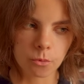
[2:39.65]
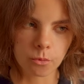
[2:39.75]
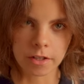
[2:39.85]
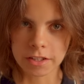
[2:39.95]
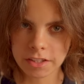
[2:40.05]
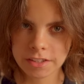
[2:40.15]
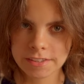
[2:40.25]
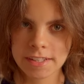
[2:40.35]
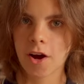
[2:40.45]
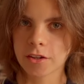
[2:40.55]

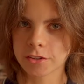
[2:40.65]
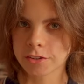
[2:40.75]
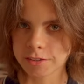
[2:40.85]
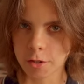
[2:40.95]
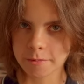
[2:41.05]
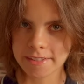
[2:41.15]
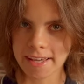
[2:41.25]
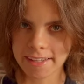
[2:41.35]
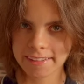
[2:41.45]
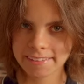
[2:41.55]
works on her
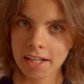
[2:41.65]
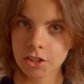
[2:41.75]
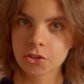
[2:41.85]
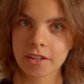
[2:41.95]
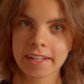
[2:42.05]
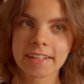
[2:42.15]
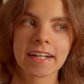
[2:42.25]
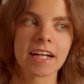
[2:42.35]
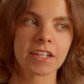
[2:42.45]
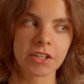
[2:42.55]
Substack and
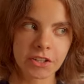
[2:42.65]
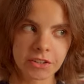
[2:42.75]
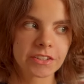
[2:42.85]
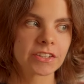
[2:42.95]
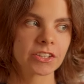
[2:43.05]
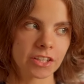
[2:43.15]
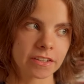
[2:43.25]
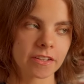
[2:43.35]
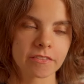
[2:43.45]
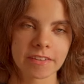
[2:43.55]
dragging a good
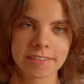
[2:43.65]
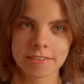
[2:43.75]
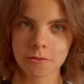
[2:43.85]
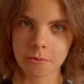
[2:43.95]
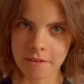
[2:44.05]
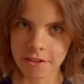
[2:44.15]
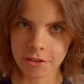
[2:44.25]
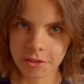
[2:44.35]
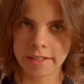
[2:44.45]
chunk of us with her.